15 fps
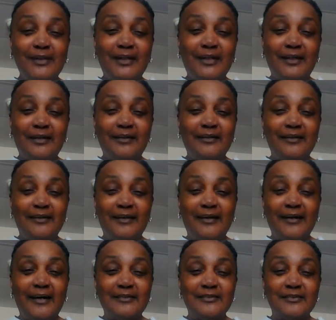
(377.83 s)
And I
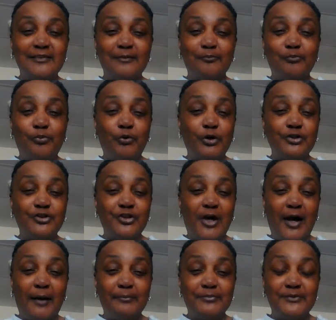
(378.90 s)
got some pork
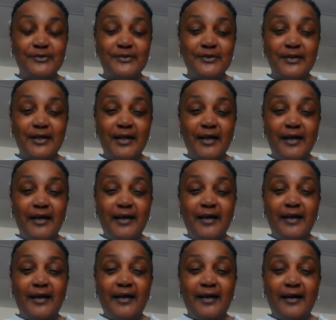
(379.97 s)
chops.
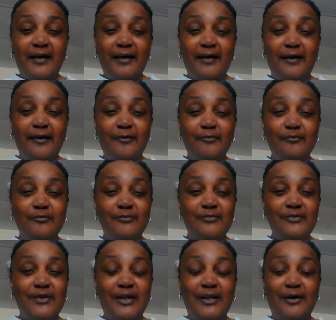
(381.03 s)
Um,
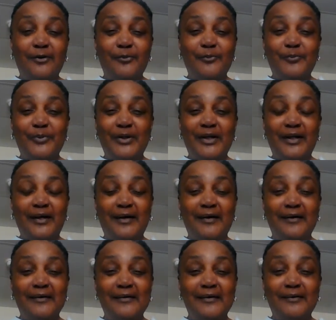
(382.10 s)
but
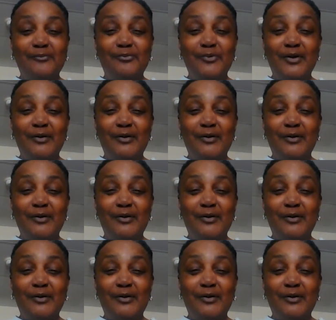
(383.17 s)
it